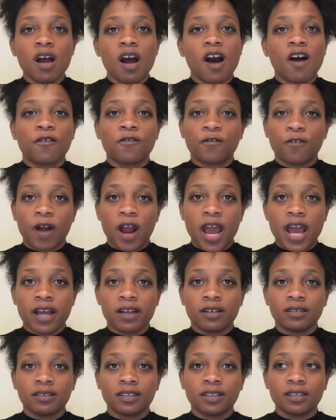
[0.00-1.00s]
a
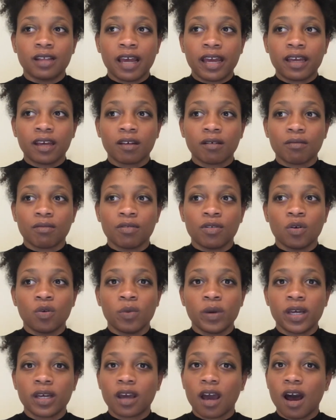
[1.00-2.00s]
friend like the
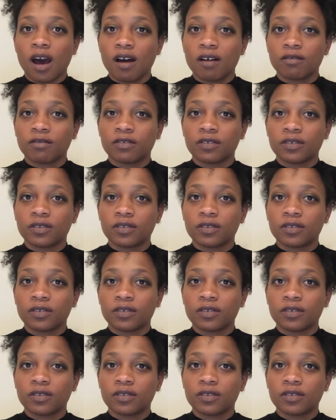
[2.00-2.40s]
week of.